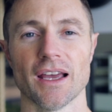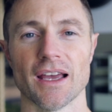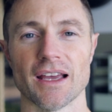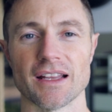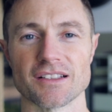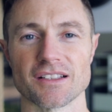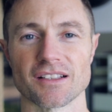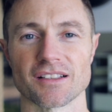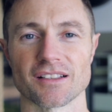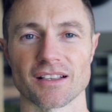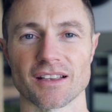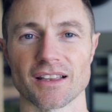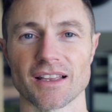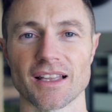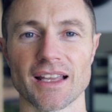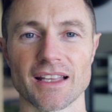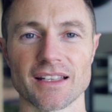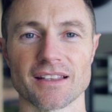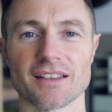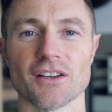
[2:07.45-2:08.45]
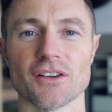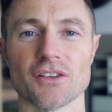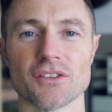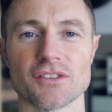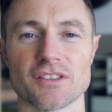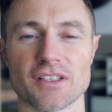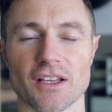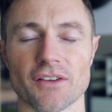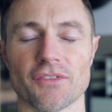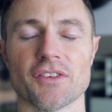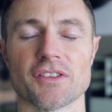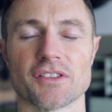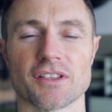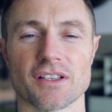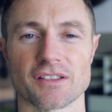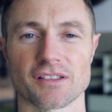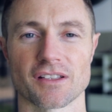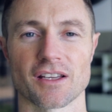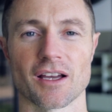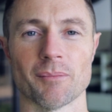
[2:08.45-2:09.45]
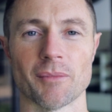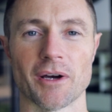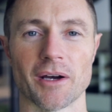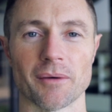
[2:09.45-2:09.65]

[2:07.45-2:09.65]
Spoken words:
and just let those deficits come